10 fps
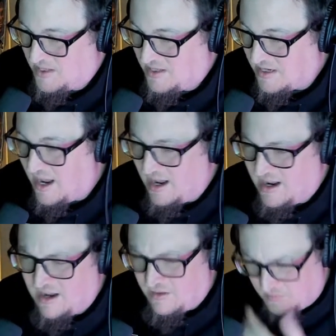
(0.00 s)
yeah,
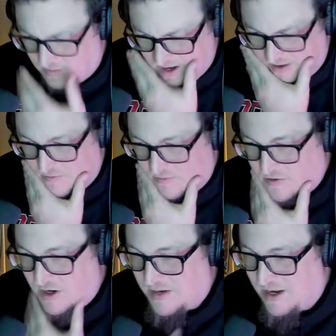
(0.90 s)
you kind of
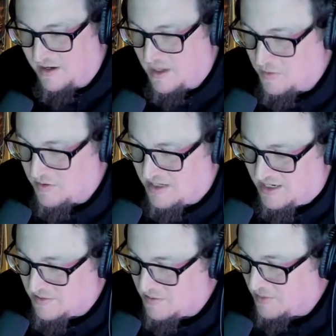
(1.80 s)
dropped out a couple of
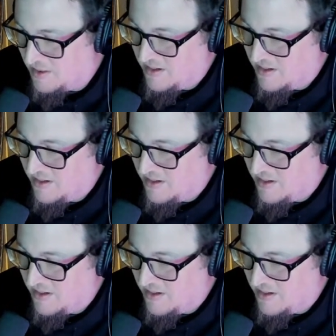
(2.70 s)
times, but